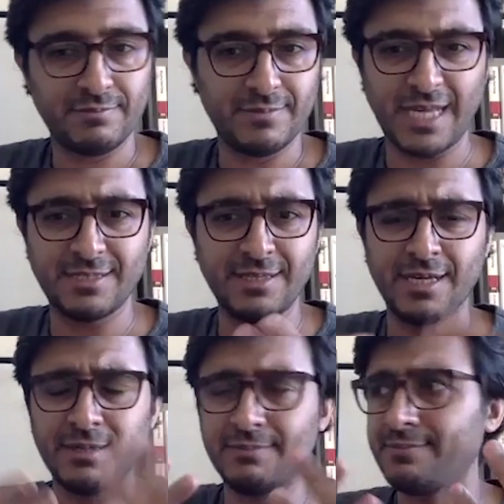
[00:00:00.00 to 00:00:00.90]
That's
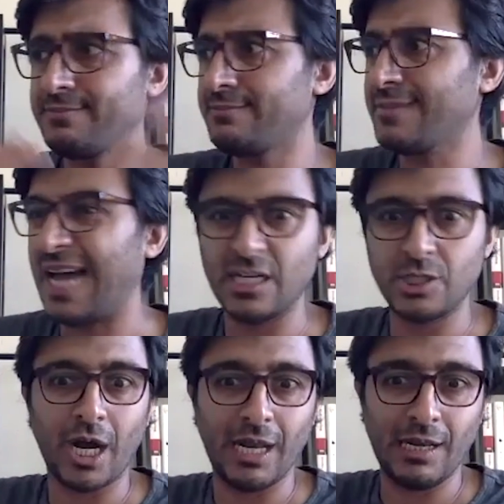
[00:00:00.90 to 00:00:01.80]
the
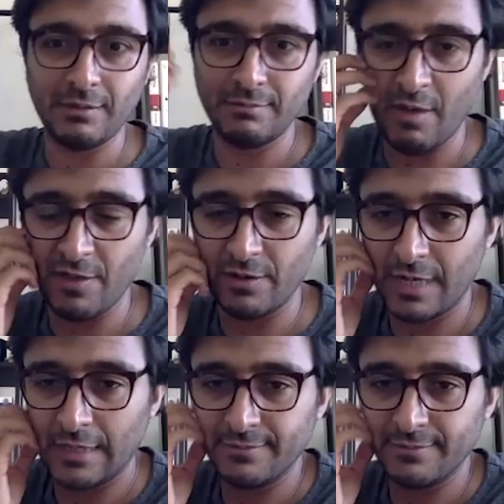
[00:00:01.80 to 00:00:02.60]
agile method, right?